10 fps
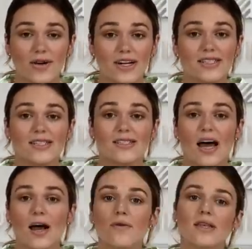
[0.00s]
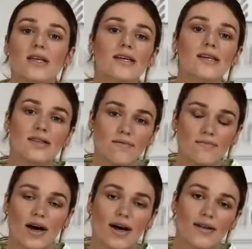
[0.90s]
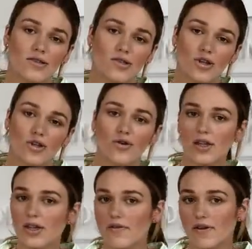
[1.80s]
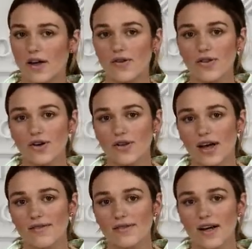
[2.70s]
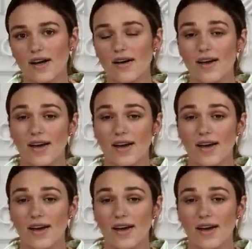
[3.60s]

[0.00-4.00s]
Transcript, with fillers: and it's designed with ease in mind so that you can live a healthier lifestyle